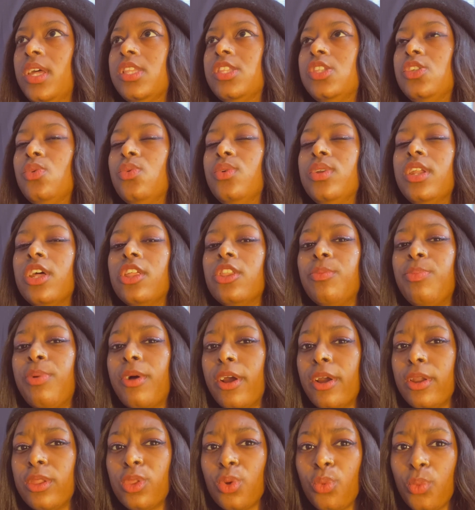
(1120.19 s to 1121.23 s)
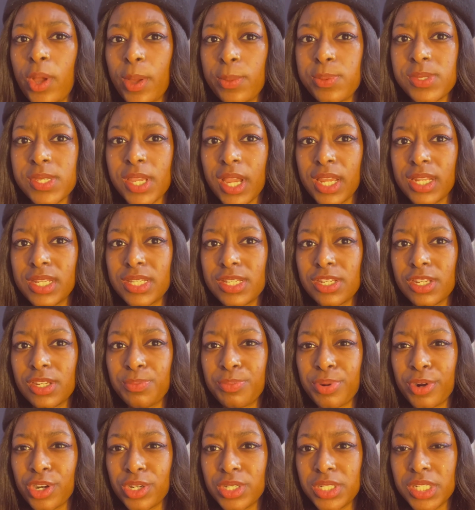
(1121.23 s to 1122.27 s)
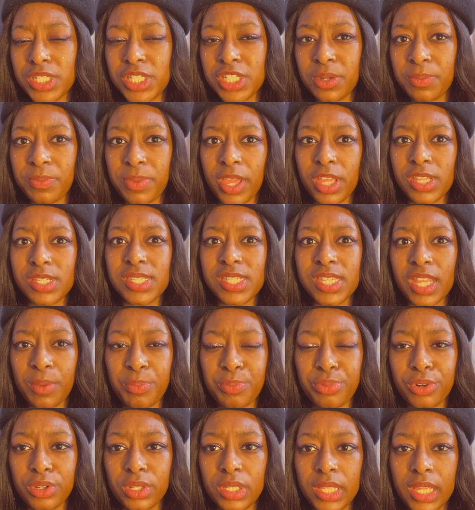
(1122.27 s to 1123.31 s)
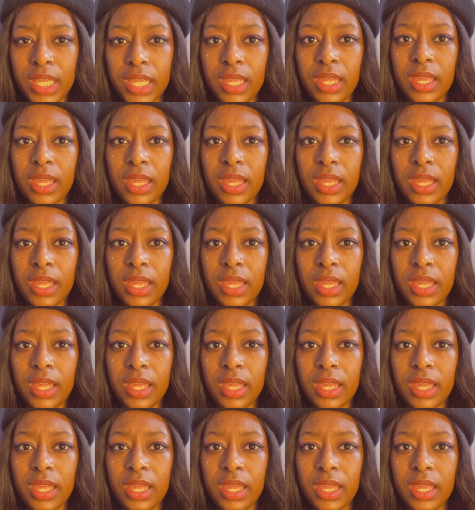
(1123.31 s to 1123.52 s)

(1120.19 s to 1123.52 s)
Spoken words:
to another part of the website to purchase shipping separately